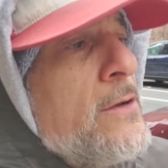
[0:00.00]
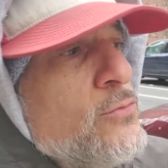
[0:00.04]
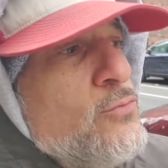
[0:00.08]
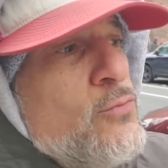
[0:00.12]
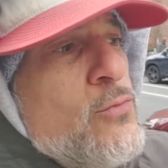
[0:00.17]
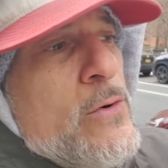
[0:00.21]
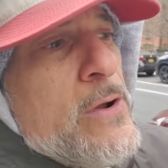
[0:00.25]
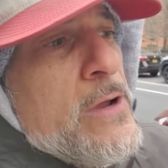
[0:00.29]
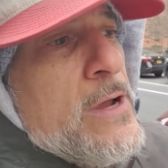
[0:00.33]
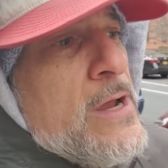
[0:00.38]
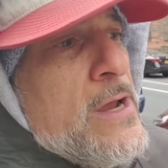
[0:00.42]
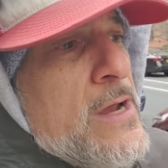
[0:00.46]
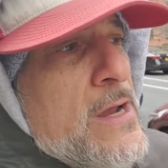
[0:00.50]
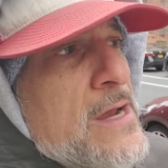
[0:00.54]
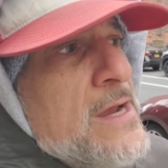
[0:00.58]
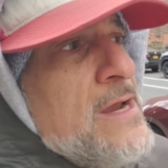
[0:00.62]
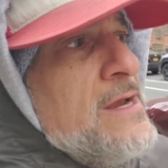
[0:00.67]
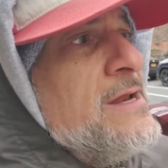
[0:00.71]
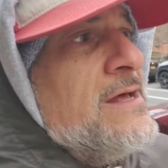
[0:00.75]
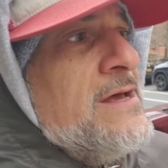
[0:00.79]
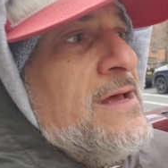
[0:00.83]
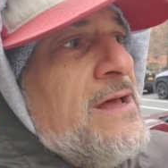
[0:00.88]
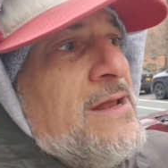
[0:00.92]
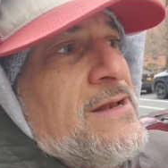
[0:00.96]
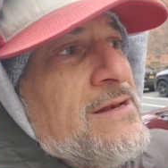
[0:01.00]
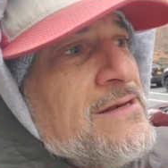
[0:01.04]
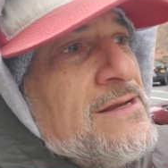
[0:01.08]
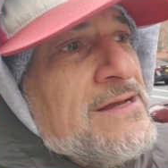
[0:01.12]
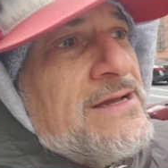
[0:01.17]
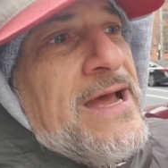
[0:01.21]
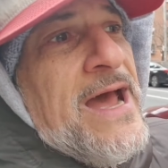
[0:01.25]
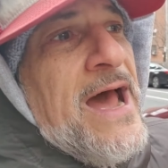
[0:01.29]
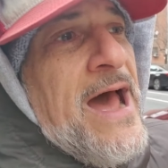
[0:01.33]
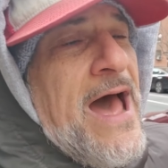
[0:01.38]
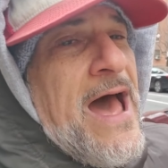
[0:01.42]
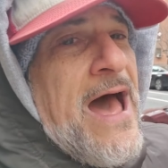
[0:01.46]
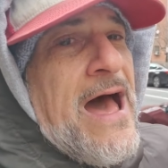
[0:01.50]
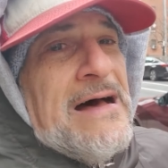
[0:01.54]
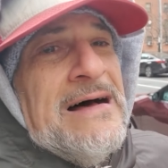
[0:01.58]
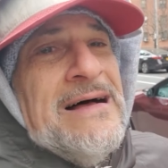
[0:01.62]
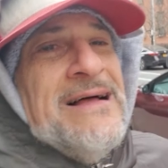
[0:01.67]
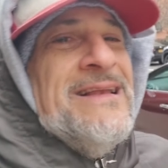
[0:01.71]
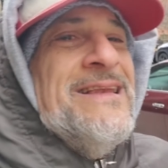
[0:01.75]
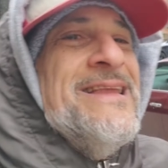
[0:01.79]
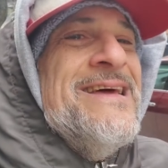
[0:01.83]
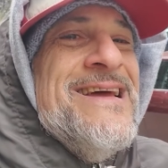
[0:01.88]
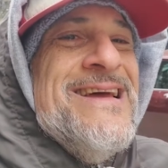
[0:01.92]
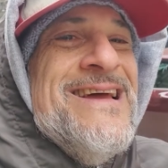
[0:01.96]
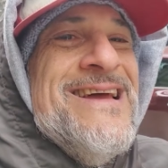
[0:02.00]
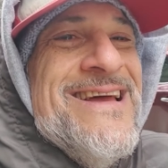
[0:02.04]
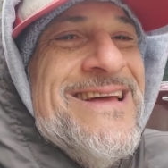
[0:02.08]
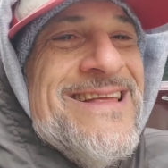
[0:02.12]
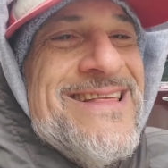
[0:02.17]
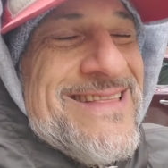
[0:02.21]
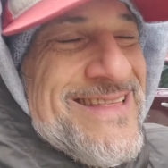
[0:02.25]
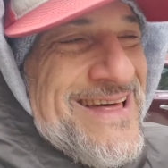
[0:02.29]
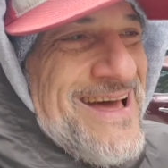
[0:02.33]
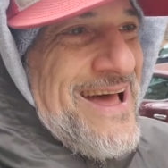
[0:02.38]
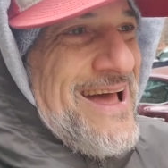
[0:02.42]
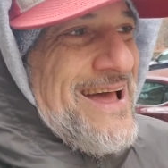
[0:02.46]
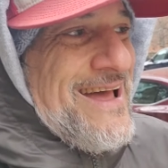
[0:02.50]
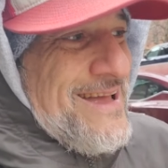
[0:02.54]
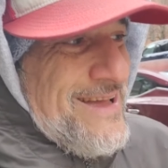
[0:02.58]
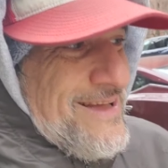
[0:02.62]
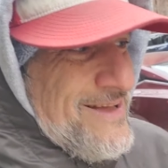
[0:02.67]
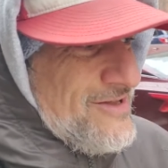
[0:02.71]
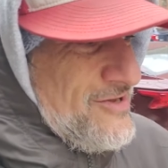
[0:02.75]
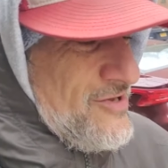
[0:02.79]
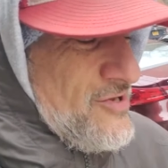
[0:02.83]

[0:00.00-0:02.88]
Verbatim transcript: weed in Cali, thank